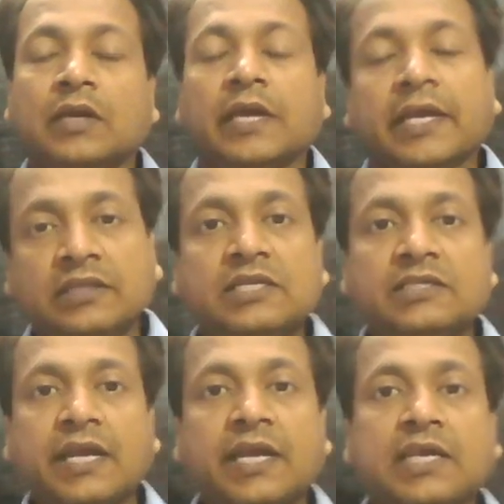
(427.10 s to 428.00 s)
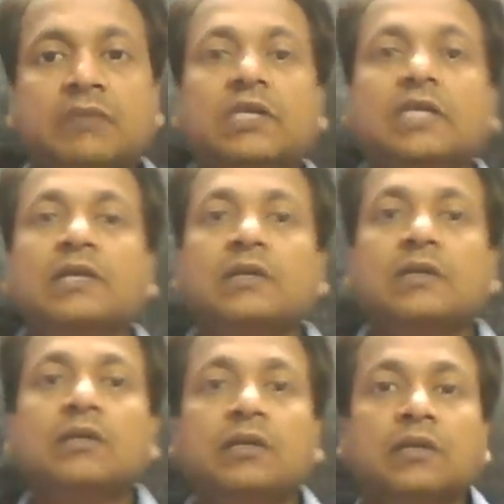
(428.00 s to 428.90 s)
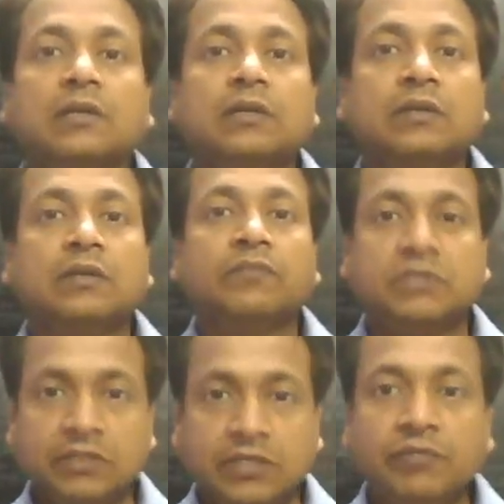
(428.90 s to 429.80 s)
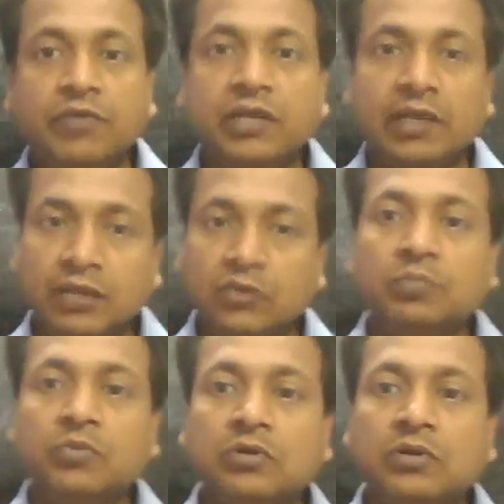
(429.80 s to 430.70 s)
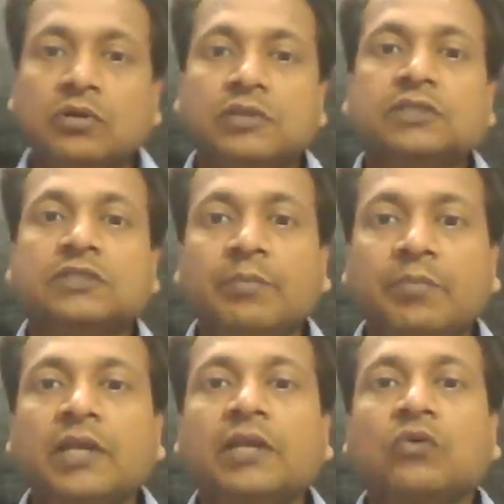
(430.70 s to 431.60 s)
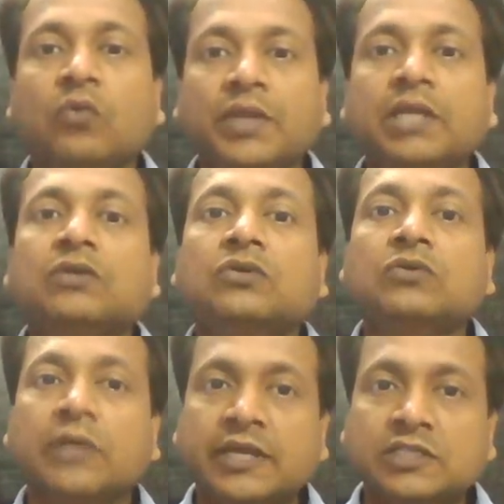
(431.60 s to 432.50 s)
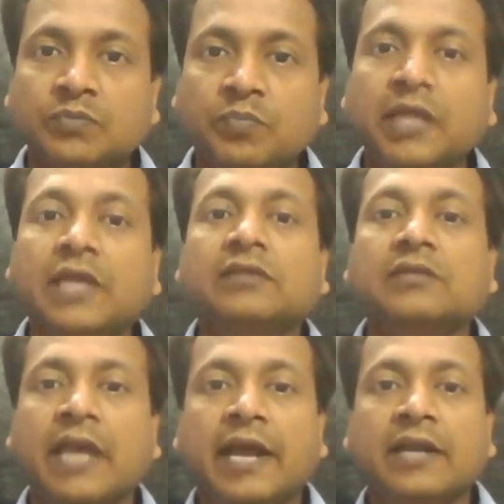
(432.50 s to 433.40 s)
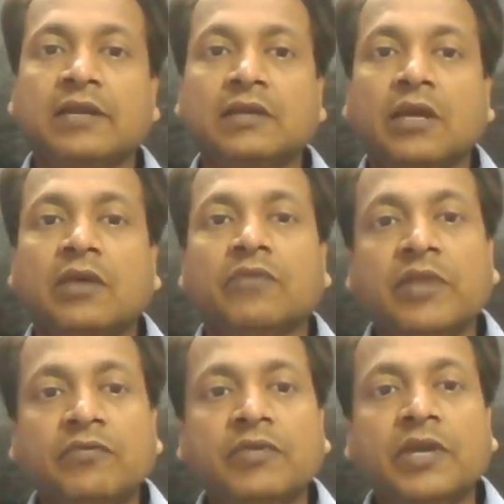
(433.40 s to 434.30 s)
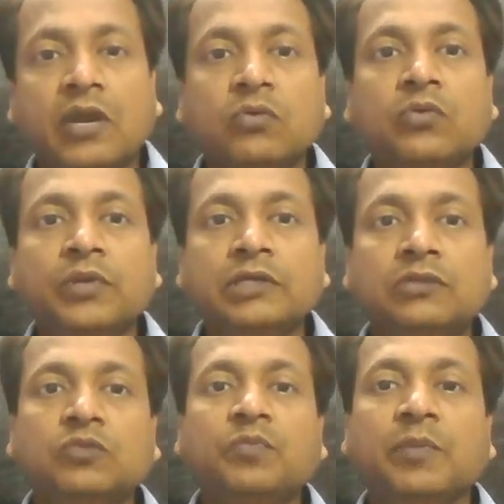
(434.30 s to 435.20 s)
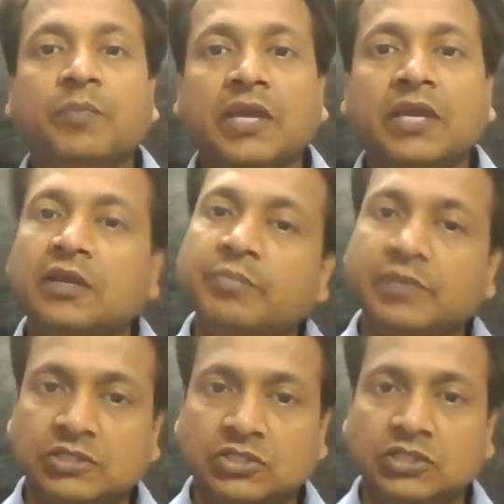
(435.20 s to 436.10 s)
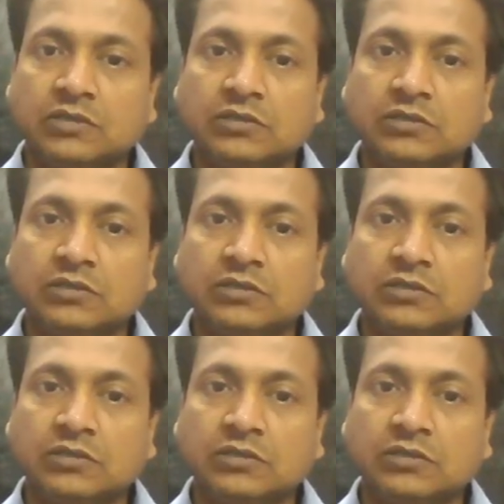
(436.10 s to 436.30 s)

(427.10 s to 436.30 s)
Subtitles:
In this activity, which is given in your book, simply going to explain that when we are going to prepare a mixture,